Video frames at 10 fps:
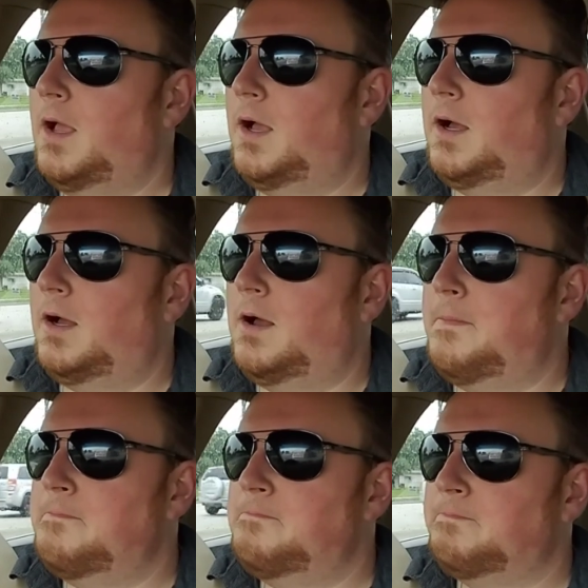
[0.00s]

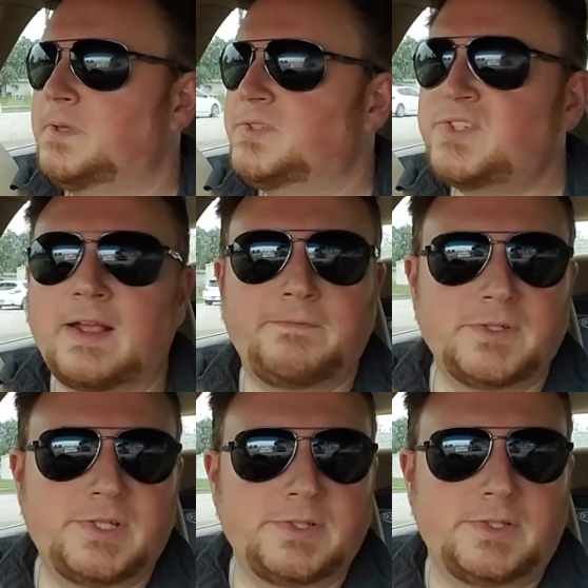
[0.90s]
Um, San
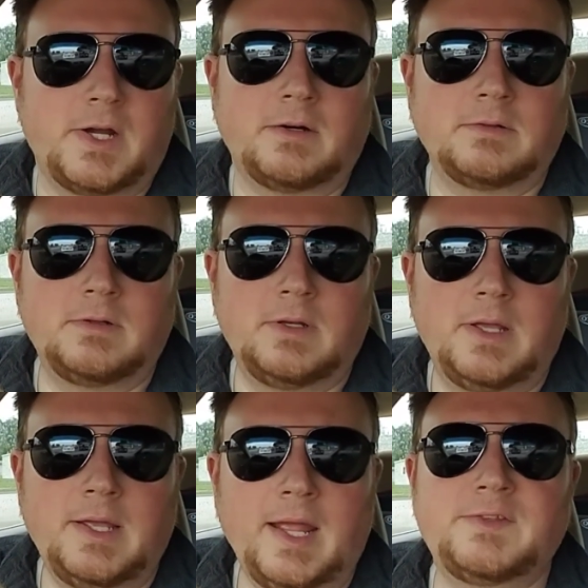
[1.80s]
Francisco.
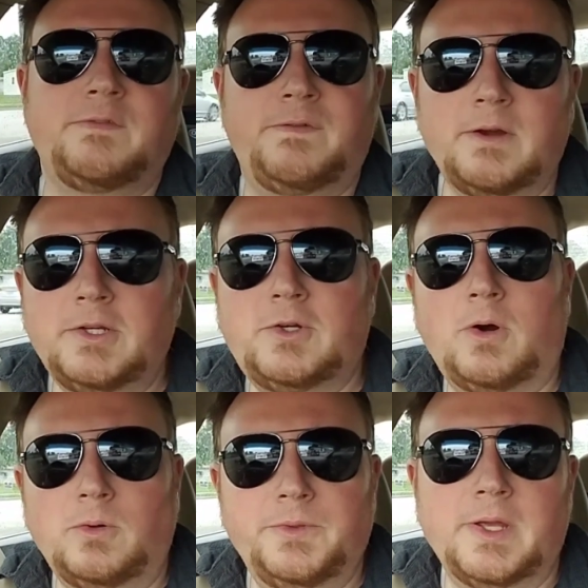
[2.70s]
It's very
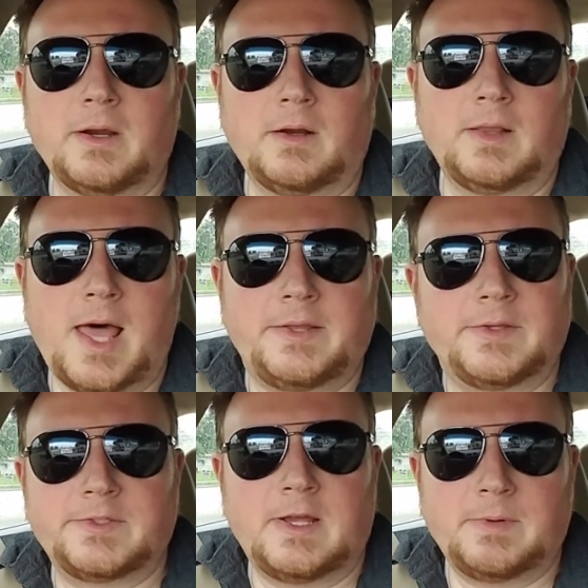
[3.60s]
cold there a lot in the
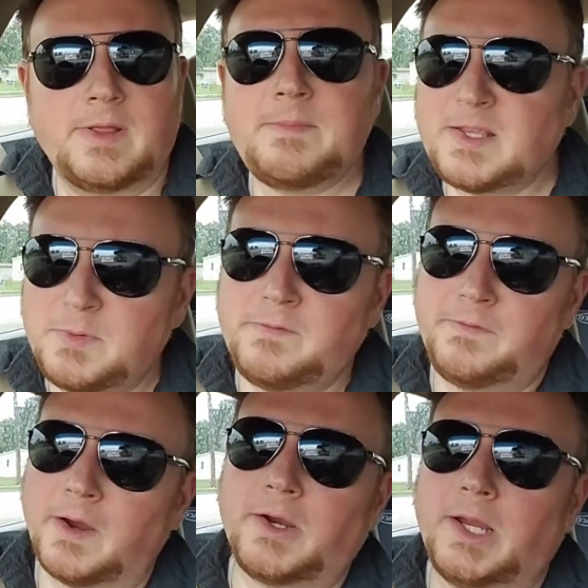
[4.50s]
summer. That makes me
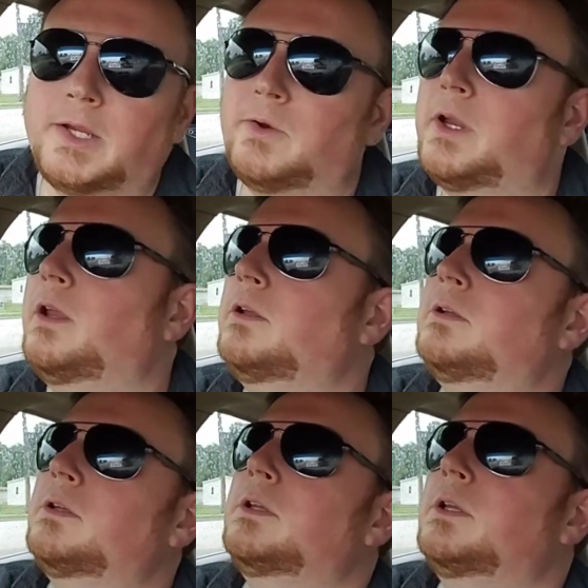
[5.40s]
very angry.
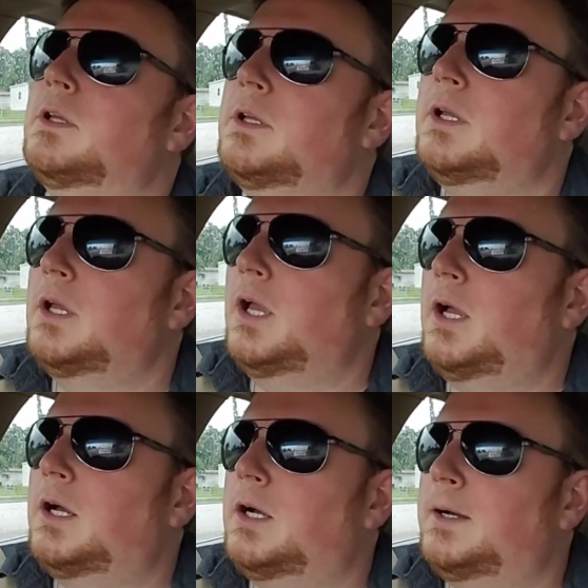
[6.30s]

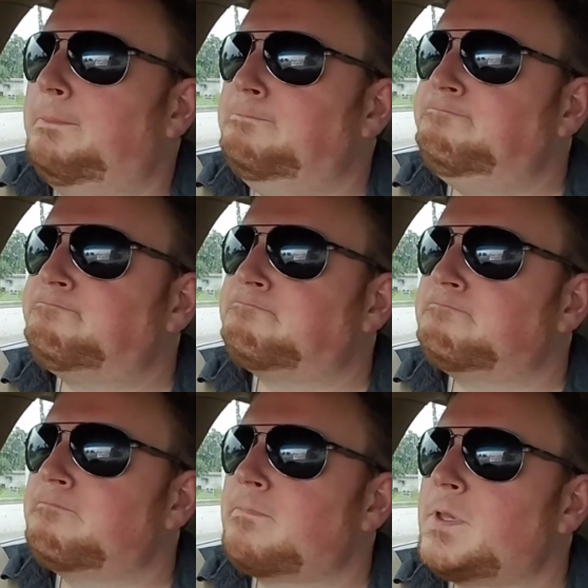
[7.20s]
Um,
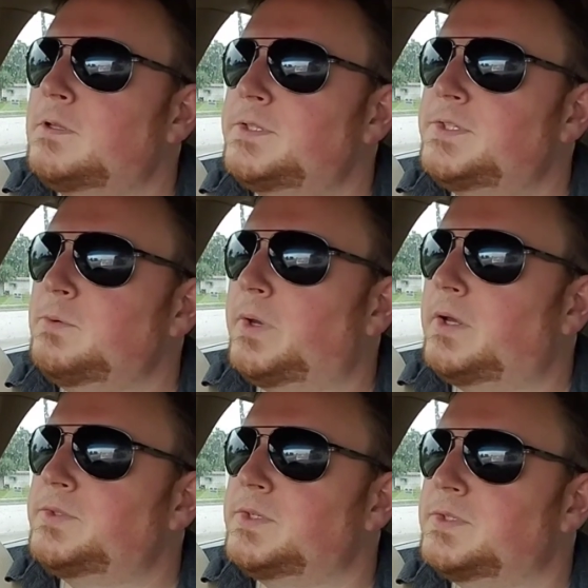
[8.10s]
let's see, what
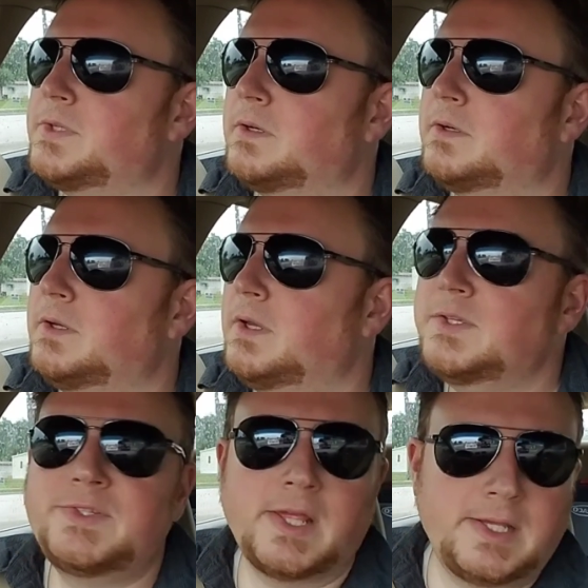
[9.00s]
else is there?
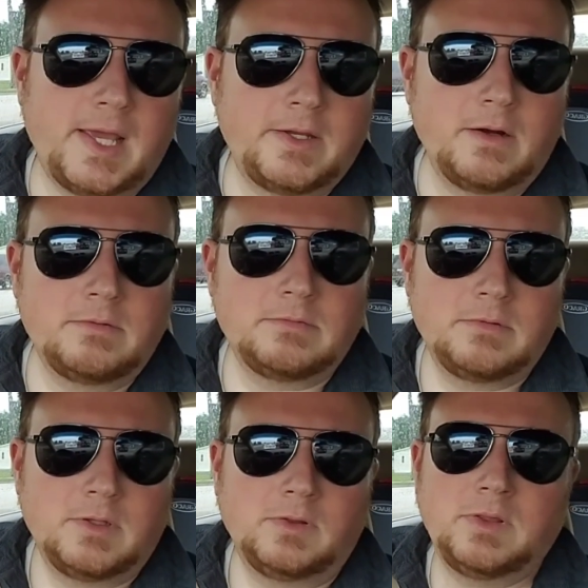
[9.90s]
San Diego?
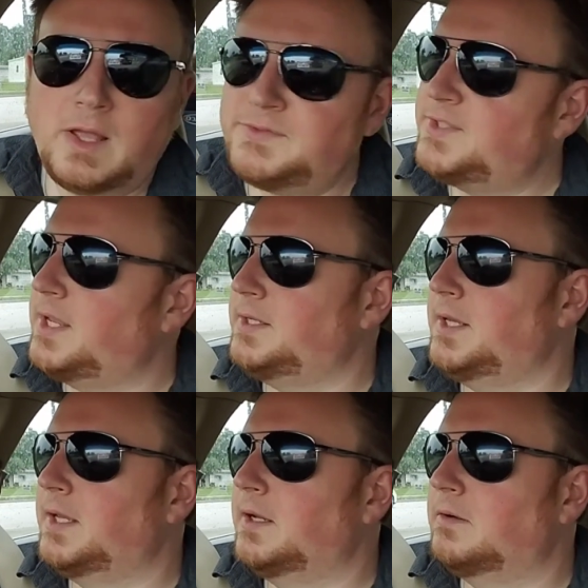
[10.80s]
Love San
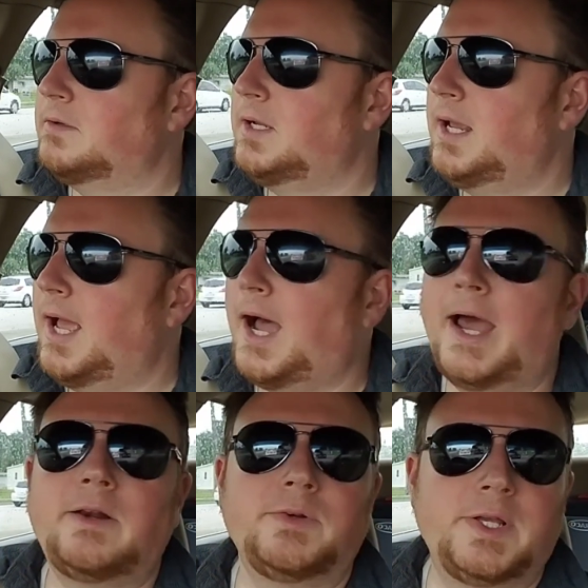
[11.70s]
Diego.
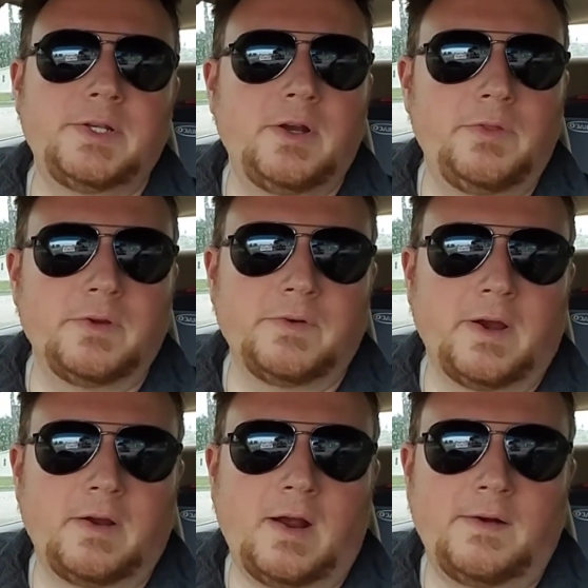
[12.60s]
I don't get to go there
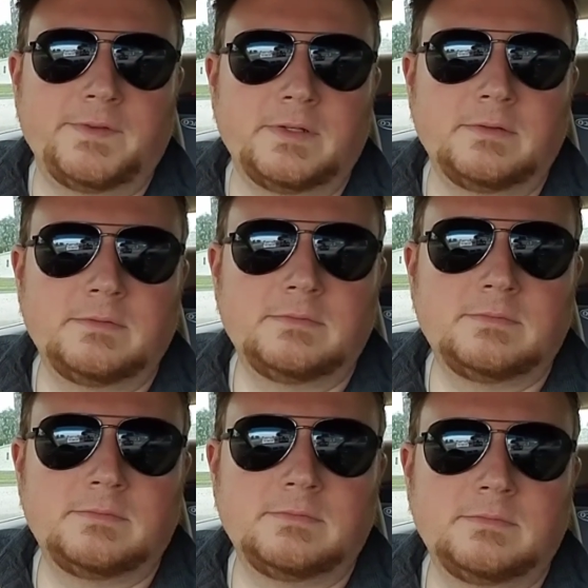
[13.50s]
very often.
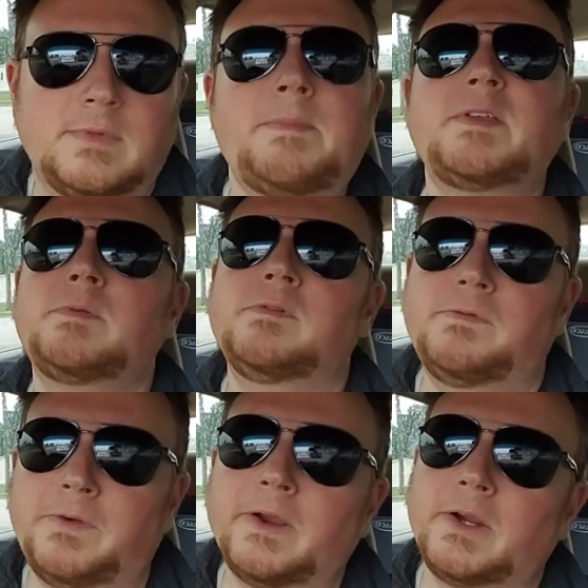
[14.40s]
That makes me
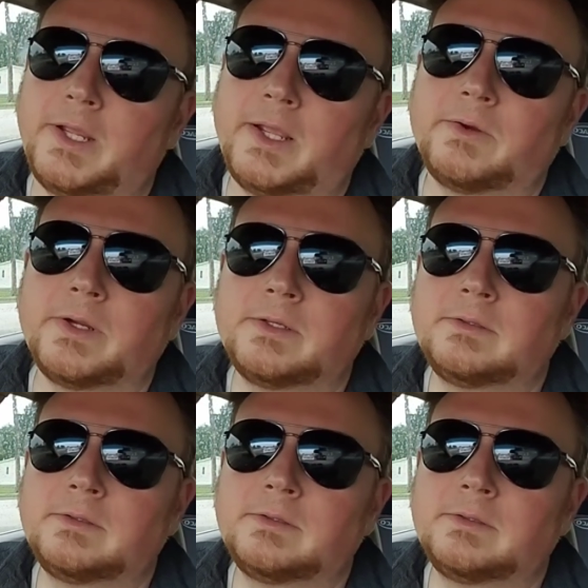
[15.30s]
very angry.